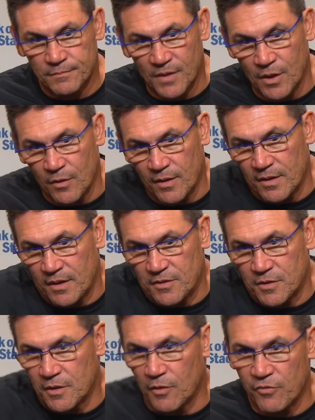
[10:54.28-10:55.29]
You know,
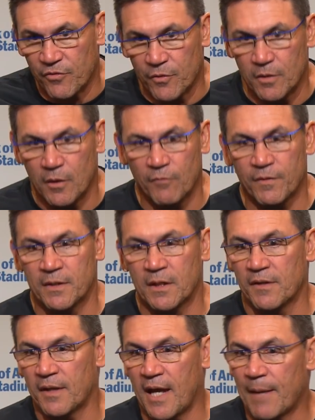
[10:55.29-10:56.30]
as you go through it, hopefully
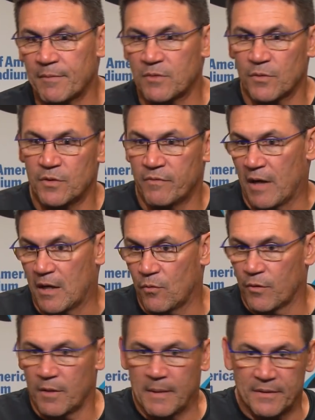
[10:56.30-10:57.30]
nothing happens where you've got to
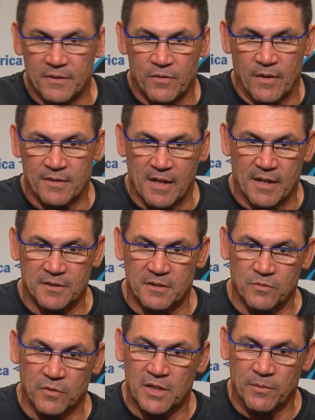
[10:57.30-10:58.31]
worry about the
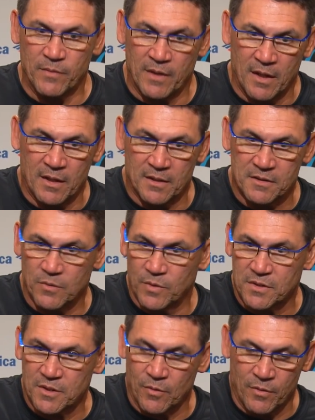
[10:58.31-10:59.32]
transactions. We'll keep an eye on as to
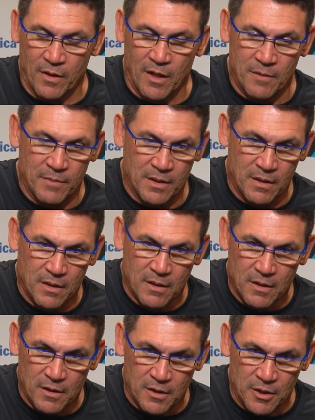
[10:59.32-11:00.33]
what's going on. But,
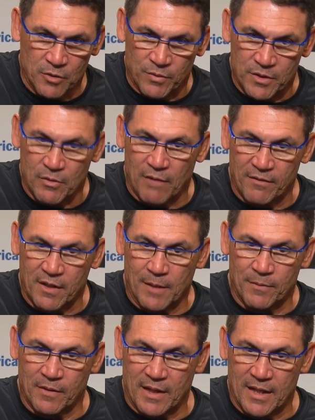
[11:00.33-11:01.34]
you know, we do have a
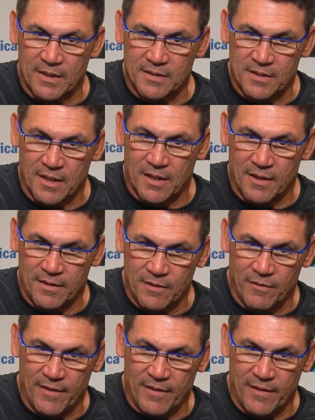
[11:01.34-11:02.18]
couple guys, you know,